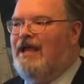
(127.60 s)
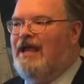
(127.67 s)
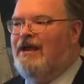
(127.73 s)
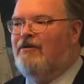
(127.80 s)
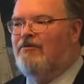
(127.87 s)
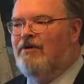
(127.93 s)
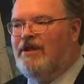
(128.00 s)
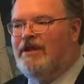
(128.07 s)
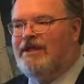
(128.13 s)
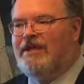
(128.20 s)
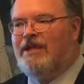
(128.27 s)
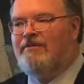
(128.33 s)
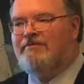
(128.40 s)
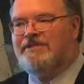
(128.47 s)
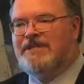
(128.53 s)
And it really
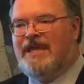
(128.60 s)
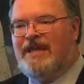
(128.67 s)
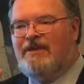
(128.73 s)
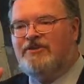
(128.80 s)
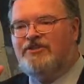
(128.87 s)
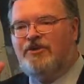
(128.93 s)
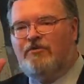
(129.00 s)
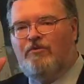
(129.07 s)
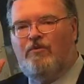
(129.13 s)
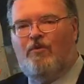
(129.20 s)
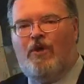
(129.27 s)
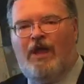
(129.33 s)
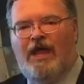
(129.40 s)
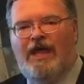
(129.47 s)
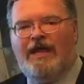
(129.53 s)
comes down to
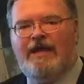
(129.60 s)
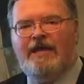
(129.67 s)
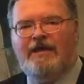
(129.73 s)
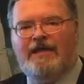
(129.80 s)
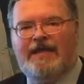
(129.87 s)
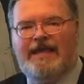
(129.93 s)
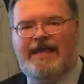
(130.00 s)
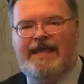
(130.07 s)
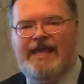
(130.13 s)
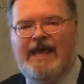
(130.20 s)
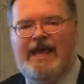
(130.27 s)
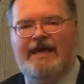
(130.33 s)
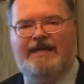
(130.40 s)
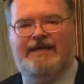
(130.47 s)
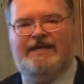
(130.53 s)
one key
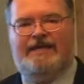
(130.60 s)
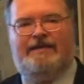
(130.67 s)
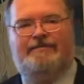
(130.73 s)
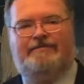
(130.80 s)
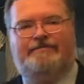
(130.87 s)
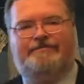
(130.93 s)
idea.